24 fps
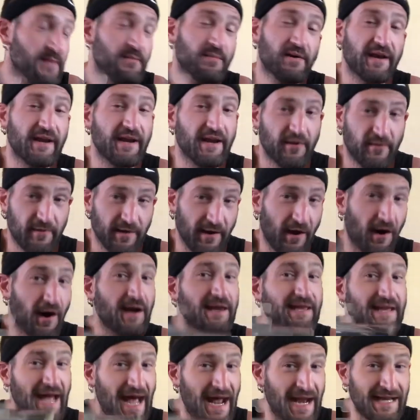But here we
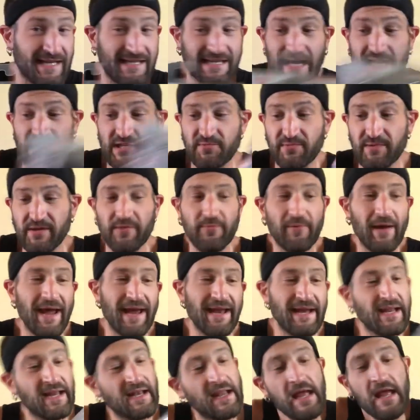are at Daddy's house. We
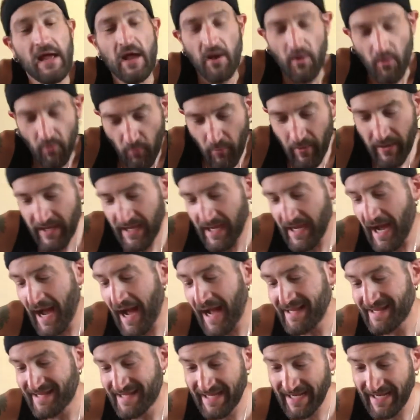waited. We got